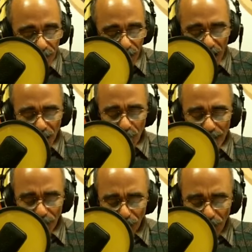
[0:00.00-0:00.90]

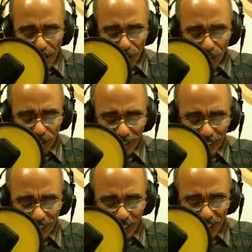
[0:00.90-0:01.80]
following the grand jury's
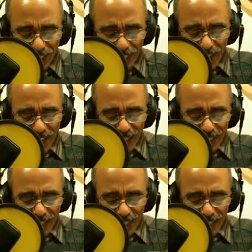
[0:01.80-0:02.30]
decision